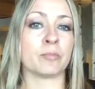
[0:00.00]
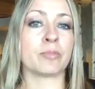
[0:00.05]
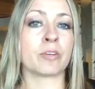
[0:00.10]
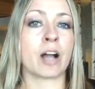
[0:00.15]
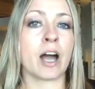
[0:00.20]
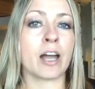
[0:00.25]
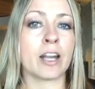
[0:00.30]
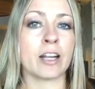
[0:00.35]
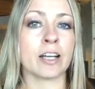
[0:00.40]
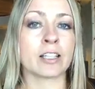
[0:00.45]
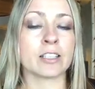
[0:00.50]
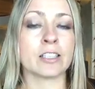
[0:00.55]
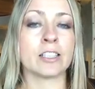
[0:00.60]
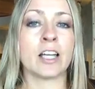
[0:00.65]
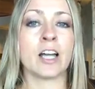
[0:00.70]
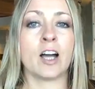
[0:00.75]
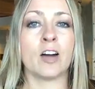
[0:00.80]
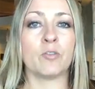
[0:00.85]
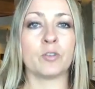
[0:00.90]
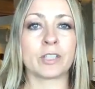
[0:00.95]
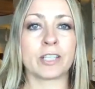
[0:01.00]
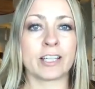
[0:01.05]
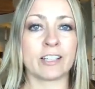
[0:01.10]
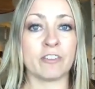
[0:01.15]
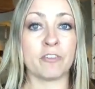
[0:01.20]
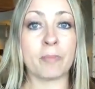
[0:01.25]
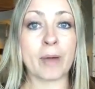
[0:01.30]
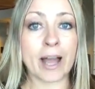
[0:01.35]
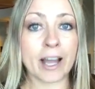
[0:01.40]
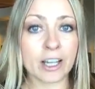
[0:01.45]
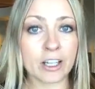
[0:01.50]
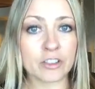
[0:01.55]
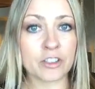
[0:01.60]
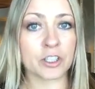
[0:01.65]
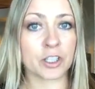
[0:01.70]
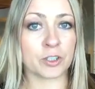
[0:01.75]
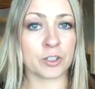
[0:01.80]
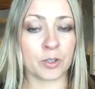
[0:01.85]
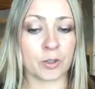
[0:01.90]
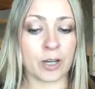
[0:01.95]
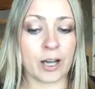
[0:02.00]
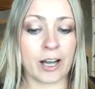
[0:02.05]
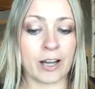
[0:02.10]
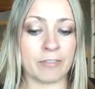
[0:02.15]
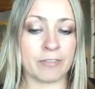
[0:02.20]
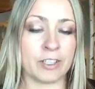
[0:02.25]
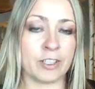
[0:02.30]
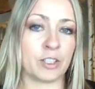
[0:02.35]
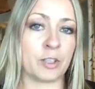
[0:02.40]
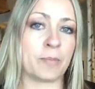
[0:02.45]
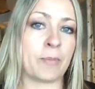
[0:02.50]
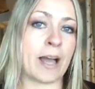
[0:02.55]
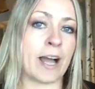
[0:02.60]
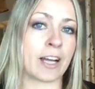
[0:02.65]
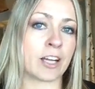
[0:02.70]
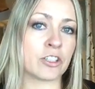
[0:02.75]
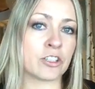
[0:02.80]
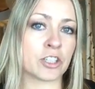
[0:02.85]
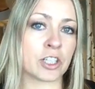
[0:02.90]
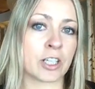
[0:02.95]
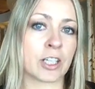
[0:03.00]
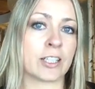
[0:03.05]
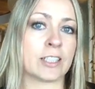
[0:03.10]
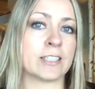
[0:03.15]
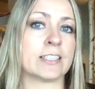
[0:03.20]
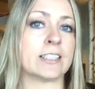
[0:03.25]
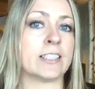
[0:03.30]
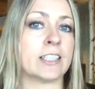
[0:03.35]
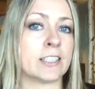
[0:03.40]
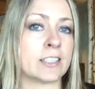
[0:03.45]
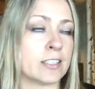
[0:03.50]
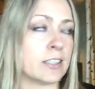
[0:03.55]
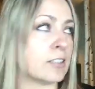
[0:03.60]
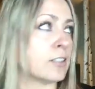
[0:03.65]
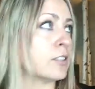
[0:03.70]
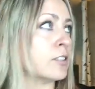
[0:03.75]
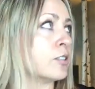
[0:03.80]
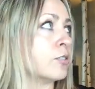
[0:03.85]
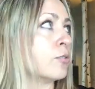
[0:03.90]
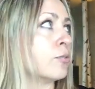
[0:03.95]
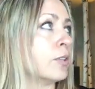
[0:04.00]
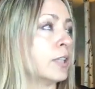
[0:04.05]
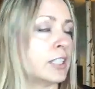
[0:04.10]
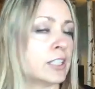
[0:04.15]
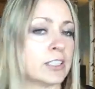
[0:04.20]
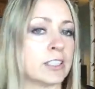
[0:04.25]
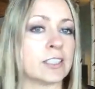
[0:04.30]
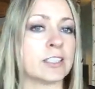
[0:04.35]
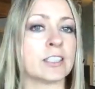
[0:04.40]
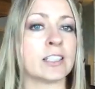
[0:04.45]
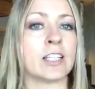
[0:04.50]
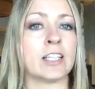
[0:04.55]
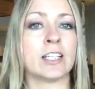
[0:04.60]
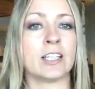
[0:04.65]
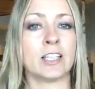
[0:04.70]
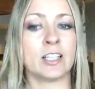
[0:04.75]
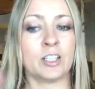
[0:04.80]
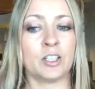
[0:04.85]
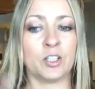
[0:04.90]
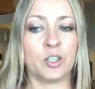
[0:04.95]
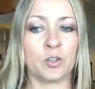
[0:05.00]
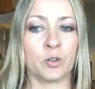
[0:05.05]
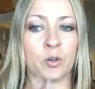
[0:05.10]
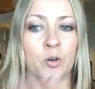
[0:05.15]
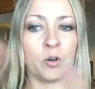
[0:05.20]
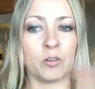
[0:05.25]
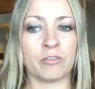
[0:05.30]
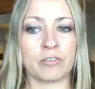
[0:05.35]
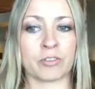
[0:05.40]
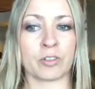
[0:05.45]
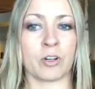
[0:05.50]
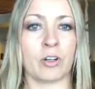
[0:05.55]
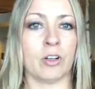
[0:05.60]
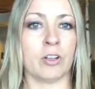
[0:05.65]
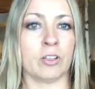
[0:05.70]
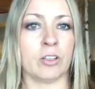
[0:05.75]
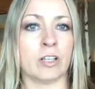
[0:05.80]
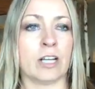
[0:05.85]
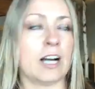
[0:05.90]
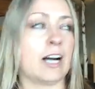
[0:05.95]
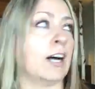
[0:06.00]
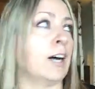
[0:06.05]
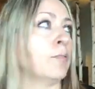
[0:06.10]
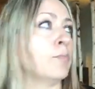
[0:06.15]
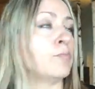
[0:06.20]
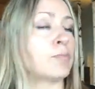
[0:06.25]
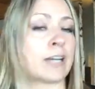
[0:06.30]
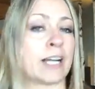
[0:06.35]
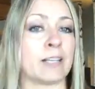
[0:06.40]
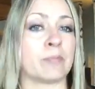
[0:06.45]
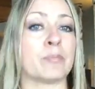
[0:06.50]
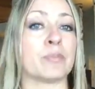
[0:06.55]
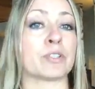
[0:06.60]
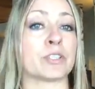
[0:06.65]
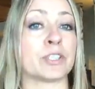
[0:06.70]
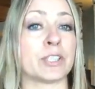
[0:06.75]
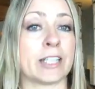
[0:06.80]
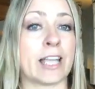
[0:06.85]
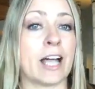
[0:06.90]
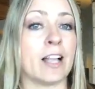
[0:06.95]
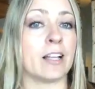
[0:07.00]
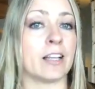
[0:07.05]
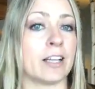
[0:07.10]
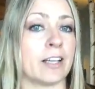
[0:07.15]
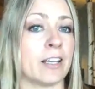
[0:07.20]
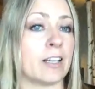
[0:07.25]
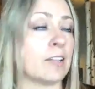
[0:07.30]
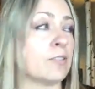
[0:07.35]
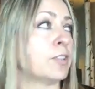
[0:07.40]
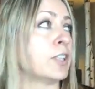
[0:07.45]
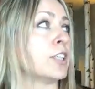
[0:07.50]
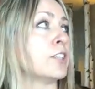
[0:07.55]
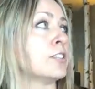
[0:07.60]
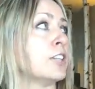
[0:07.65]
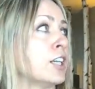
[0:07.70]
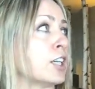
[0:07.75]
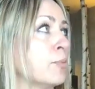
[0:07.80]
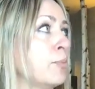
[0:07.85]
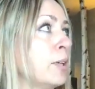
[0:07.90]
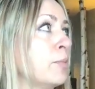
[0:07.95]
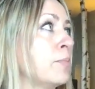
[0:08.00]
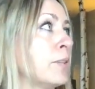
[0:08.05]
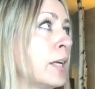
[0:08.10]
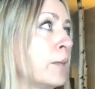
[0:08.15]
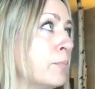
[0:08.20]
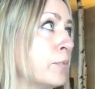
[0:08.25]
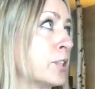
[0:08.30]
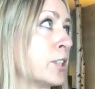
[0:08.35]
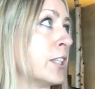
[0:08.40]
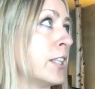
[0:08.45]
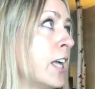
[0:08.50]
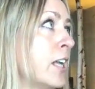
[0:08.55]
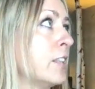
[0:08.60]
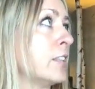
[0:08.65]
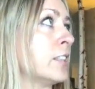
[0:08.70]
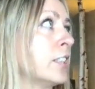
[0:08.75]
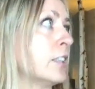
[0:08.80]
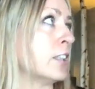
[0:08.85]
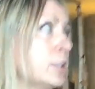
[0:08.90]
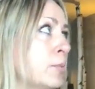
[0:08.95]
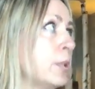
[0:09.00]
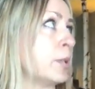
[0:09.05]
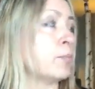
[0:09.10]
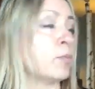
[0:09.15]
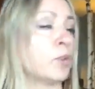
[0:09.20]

product, what kind of packaging do you have? Is your packaging consistent with your overall brand personality? And we can talk about brand personality a little bit.